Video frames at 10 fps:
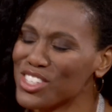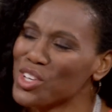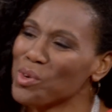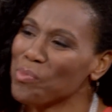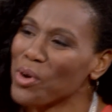
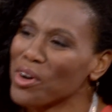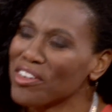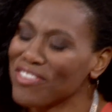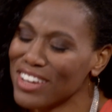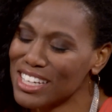so
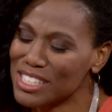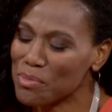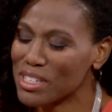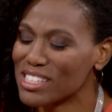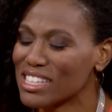perfect,
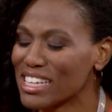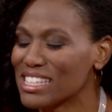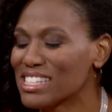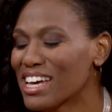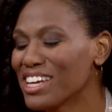Miss
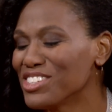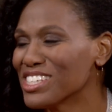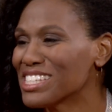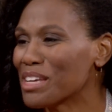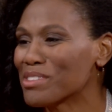Lisa. It
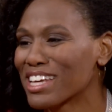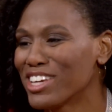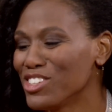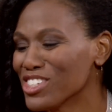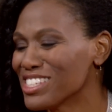just seems
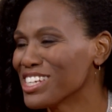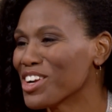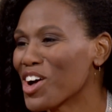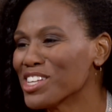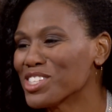like you just did it
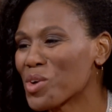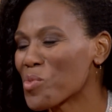all so